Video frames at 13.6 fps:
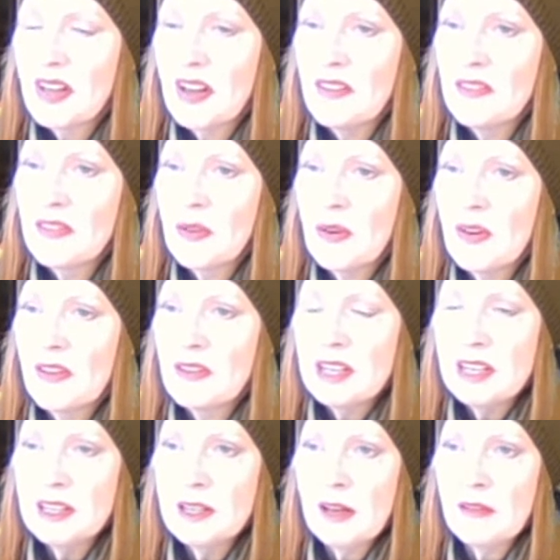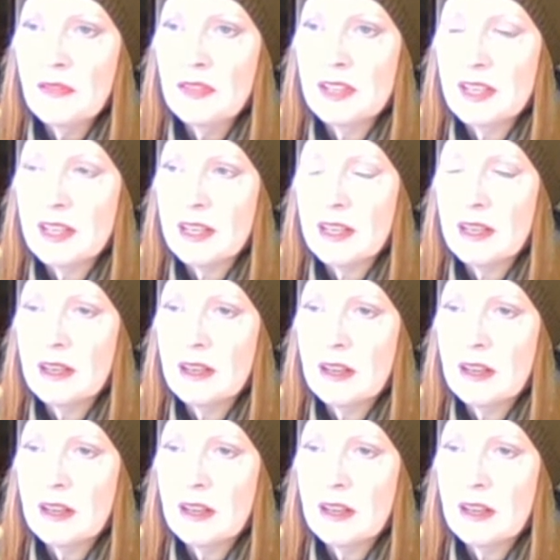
I've got a really lovely,